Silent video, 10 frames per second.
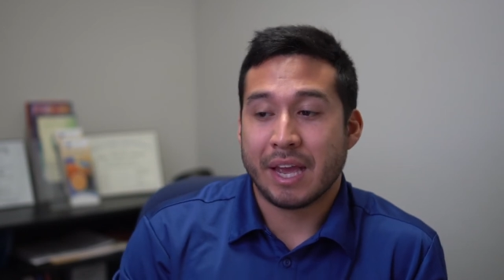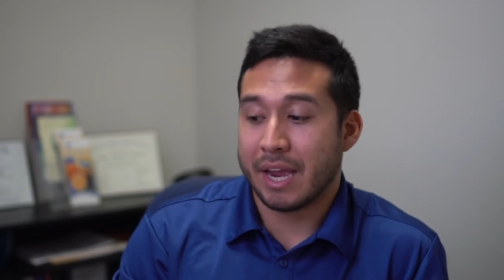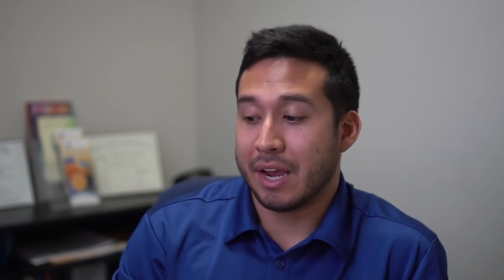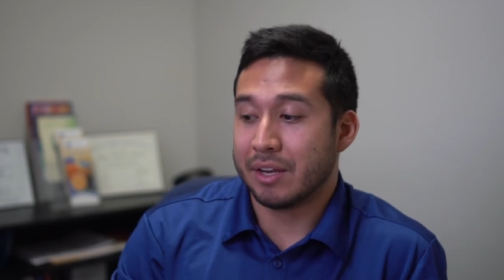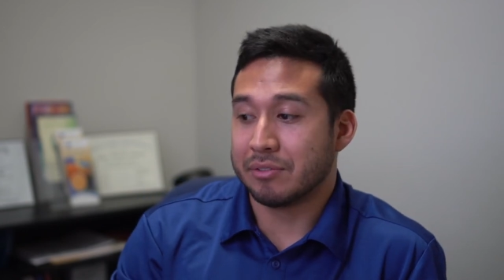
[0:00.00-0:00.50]

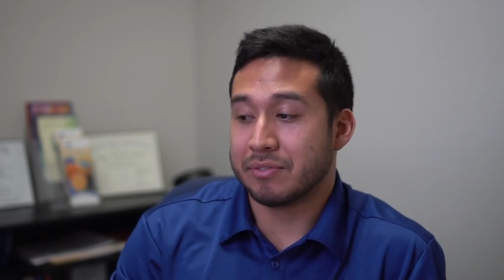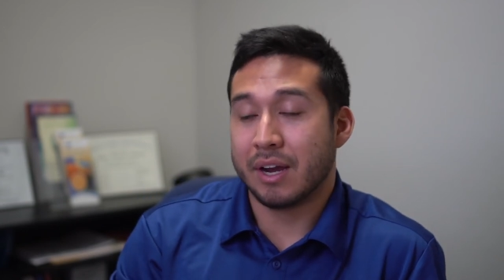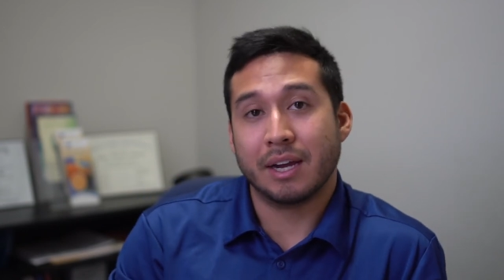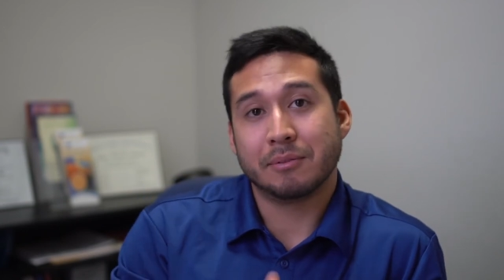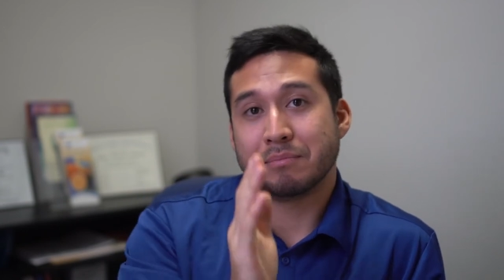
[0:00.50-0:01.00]
And if
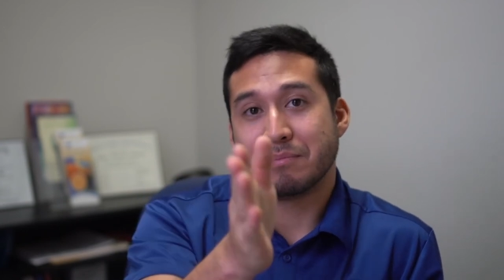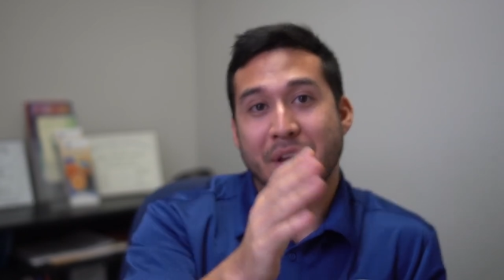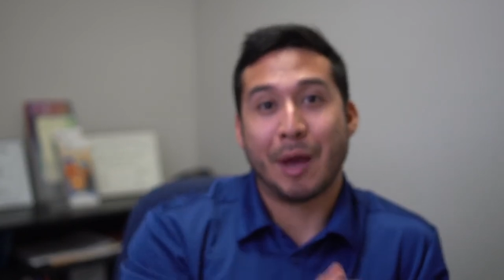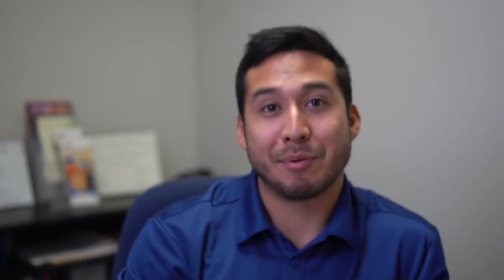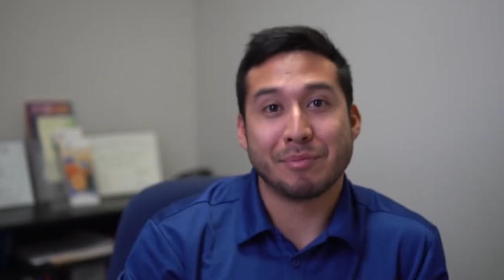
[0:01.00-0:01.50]
not,
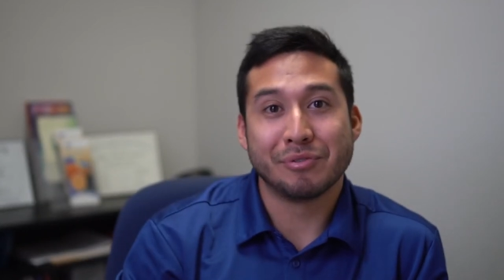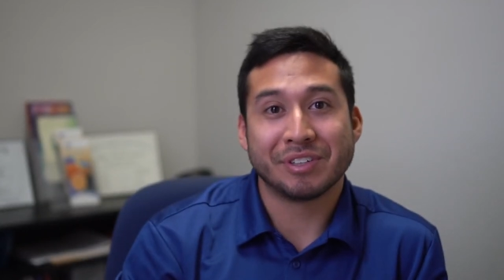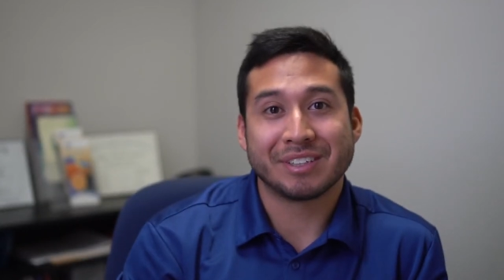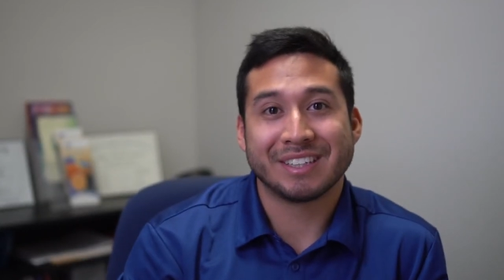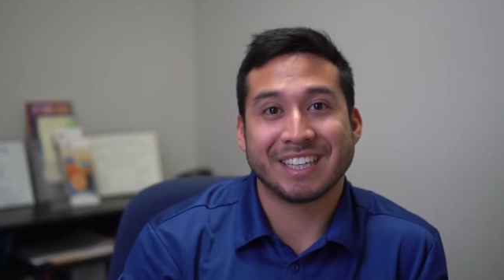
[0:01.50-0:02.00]
happy
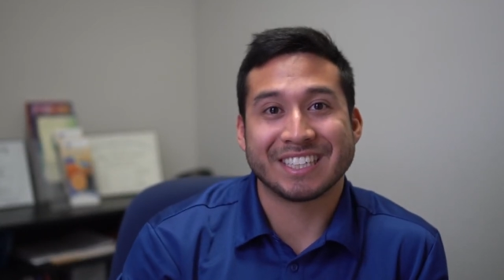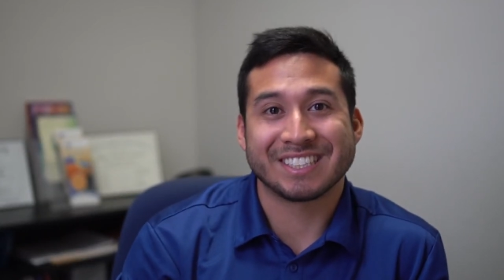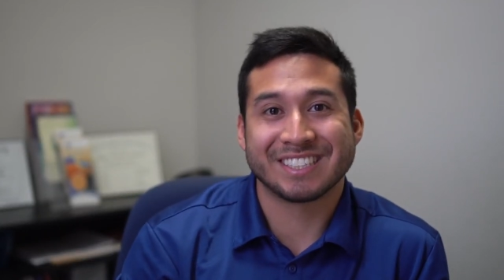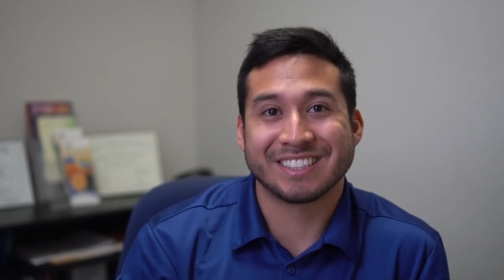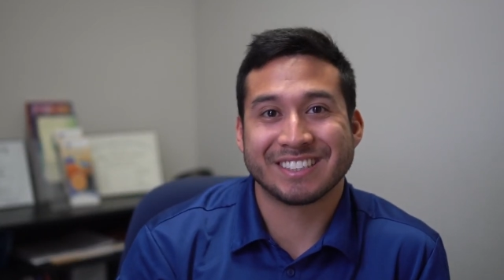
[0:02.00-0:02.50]
moving. Thanks.